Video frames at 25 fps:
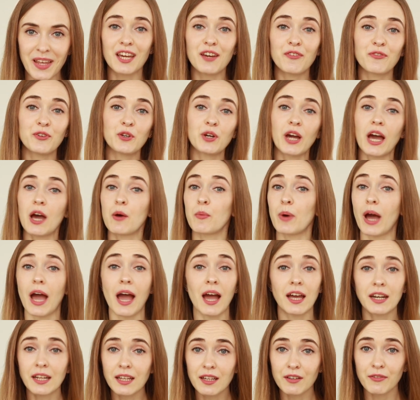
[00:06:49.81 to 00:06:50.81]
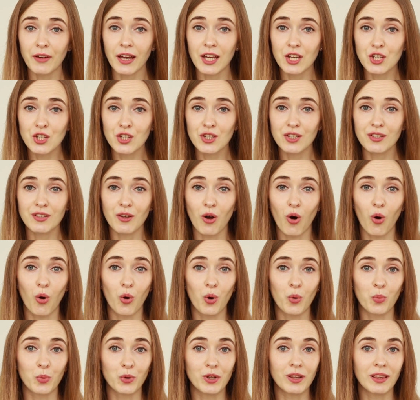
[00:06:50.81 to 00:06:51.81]
If you have any question
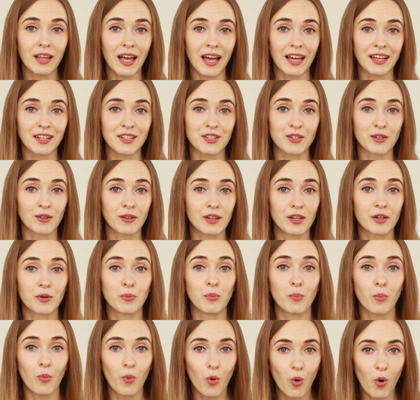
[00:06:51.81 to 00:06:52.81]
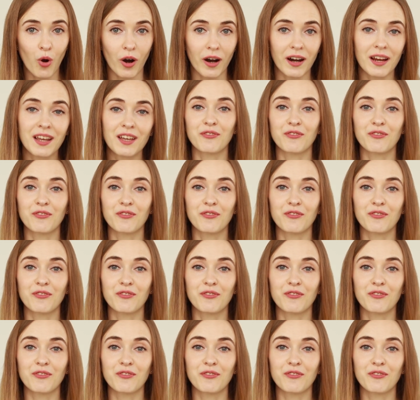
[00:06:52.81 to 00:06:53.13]
or would like to learn more,